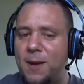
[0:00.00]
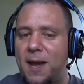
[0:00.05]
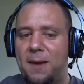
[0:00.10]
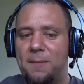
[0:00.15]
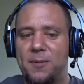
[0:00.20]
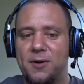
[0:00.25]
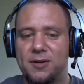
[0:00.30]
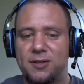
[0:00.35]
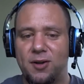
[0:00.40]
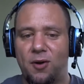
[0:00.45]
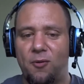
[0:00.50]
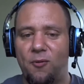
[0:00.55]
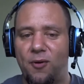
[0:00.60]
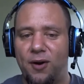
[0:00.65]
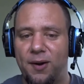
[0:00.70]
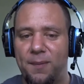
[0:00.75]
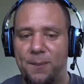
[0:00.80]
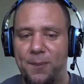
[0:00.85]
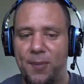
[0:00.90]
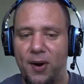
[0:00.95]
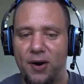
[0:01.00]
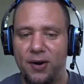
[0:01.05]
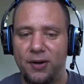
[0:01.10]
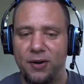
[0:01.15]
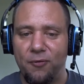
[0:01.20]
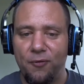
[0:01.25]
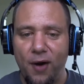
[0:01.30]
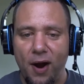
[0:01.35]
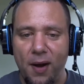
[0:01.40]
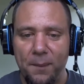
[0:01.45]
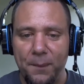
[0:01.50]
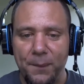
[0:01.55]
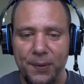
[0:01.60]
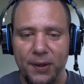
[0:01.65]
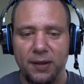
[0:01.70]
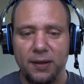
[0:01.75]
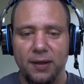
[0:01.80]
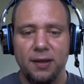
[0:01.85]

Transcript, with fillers: paper don't want to burn your rump